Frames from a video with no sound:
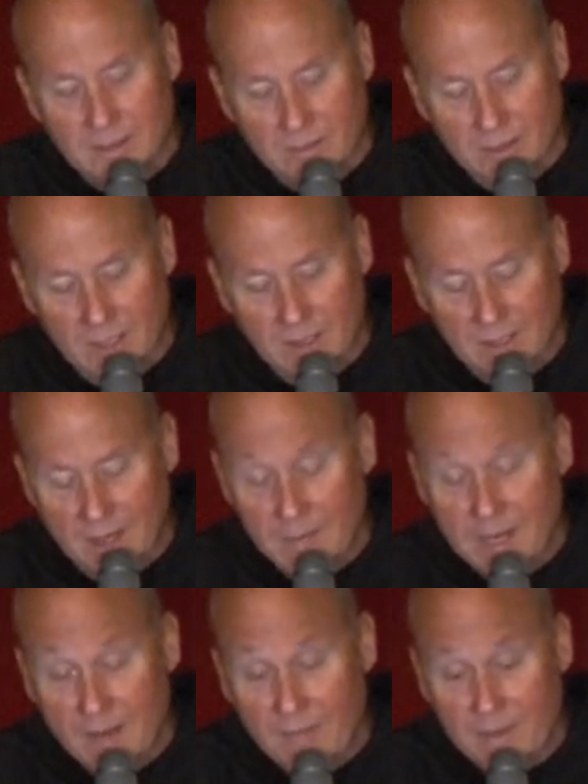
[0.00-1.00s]
right? I
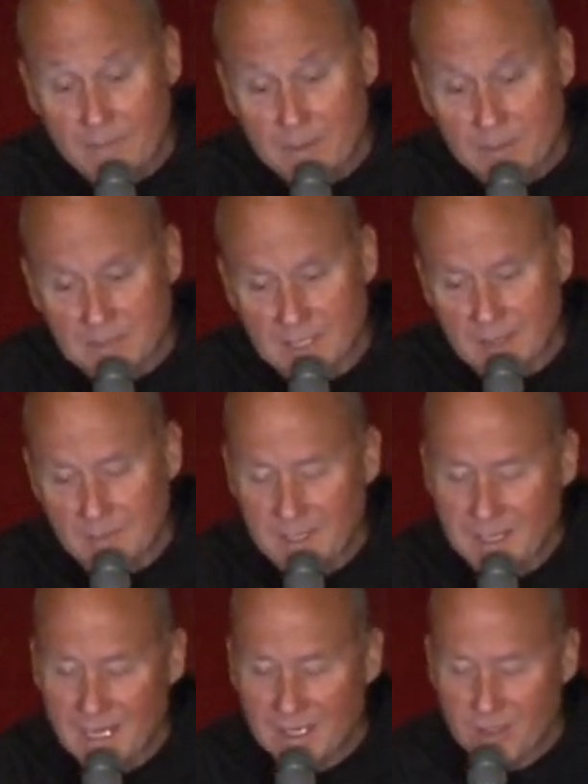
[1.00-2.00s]
mean, I've had people say to me,
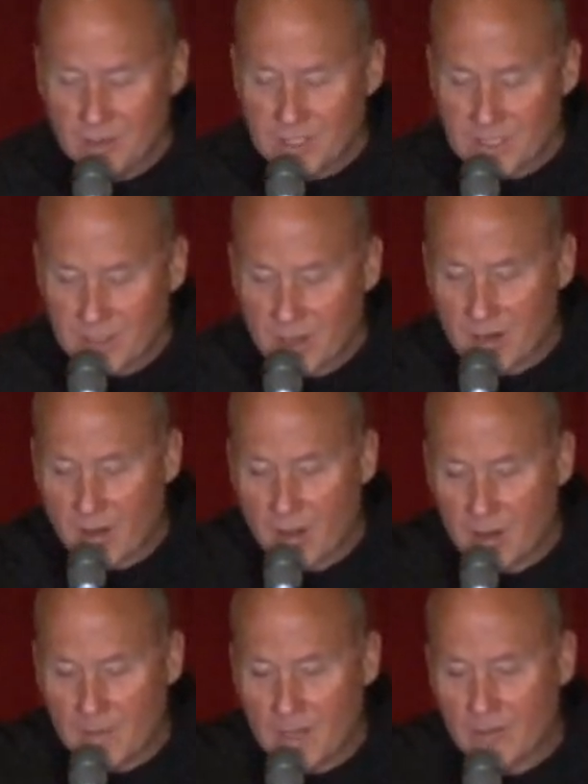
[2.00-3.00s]
yeah, you just talk all
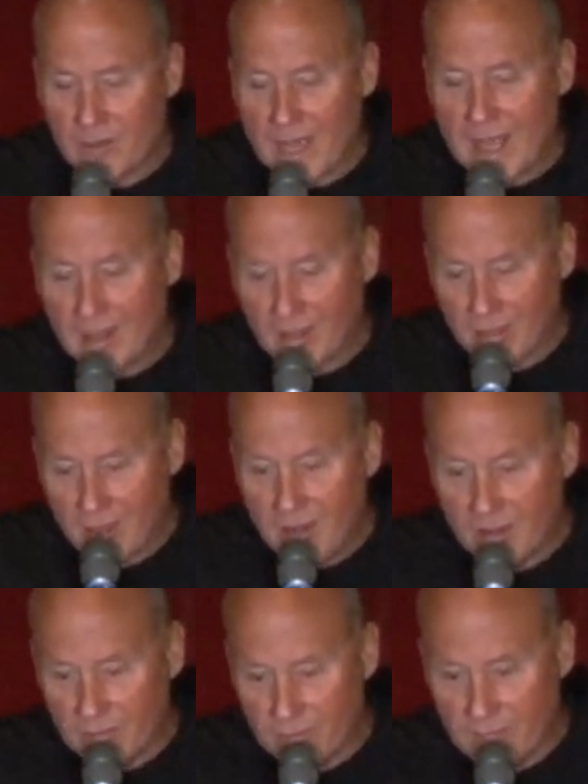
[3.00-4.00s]
about that
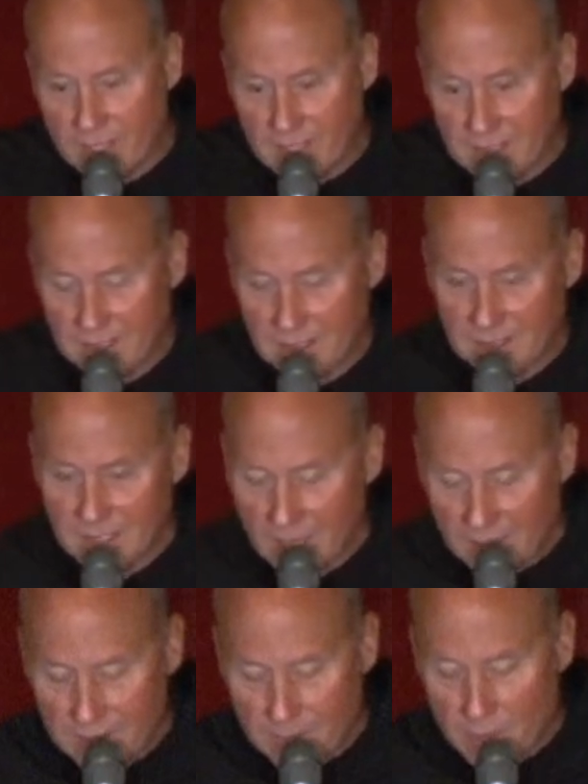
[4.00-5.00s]
love, right?
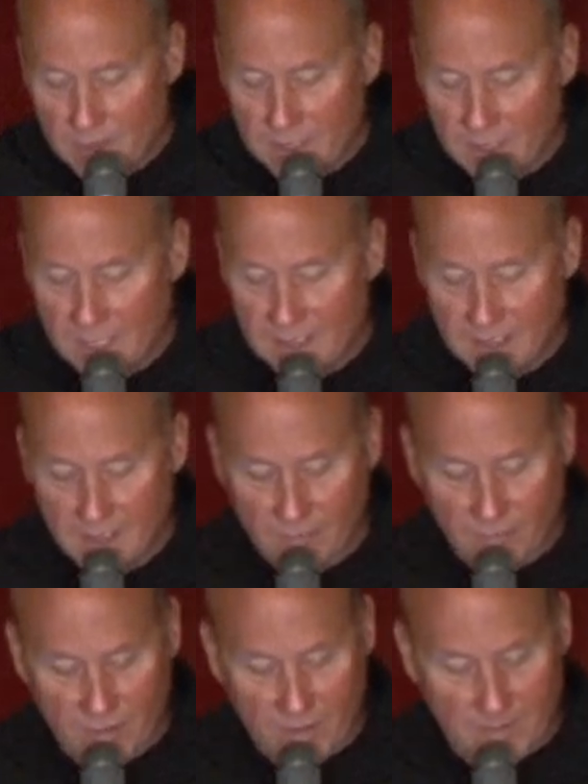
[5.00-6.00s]
the book that I did on
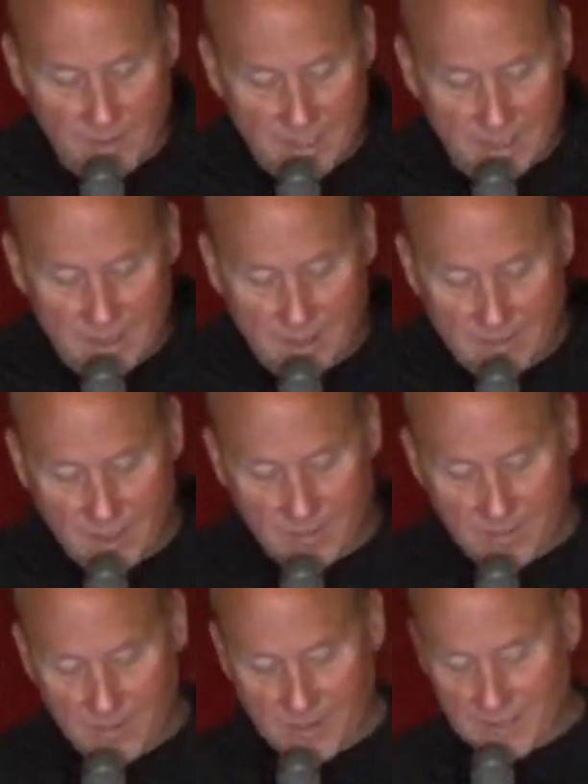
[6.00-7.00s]
freedom, a kid comes up
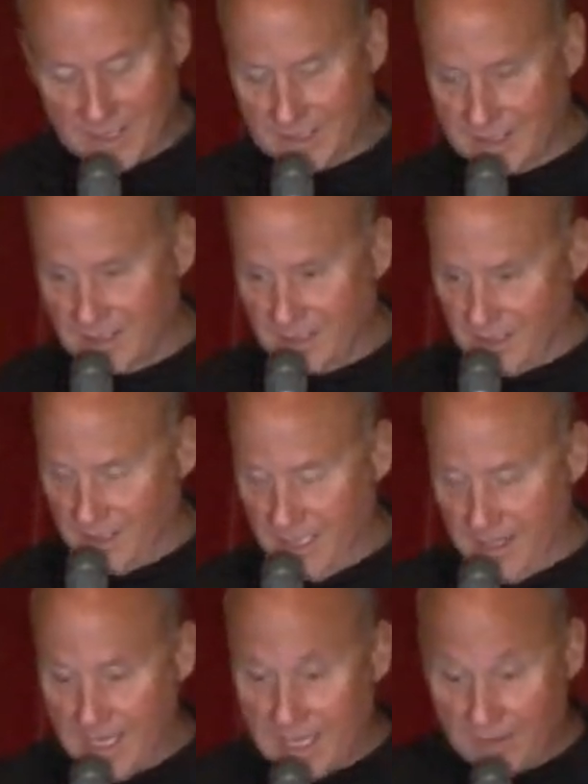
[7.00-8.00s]
to me and says, the,
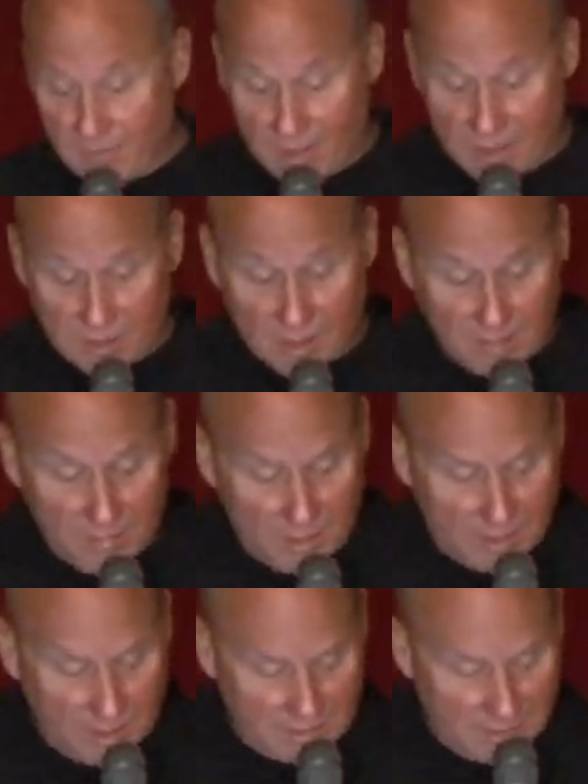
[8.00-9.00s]
the end of it, I talk about
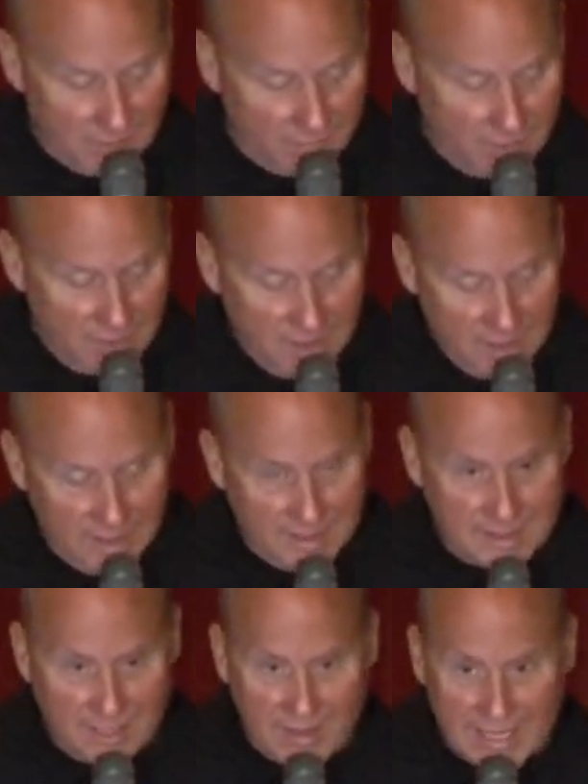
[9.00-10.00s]
God's love. And they
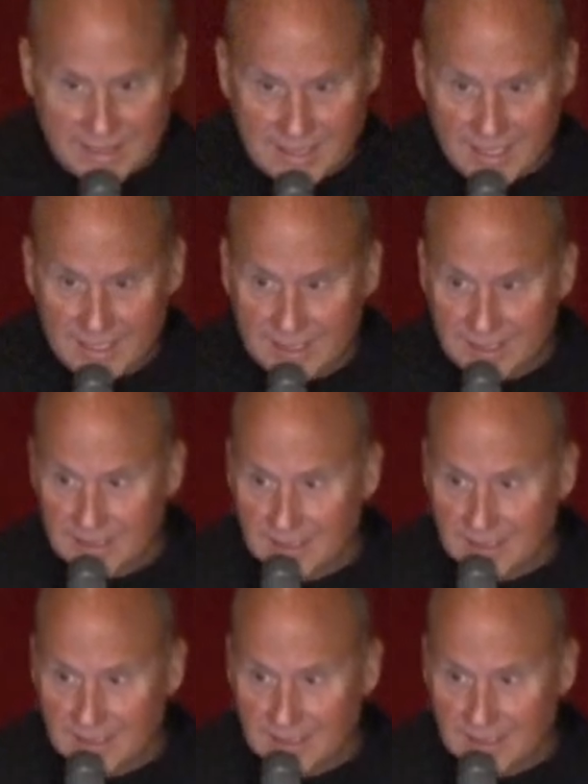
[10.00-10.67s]
said, That's it?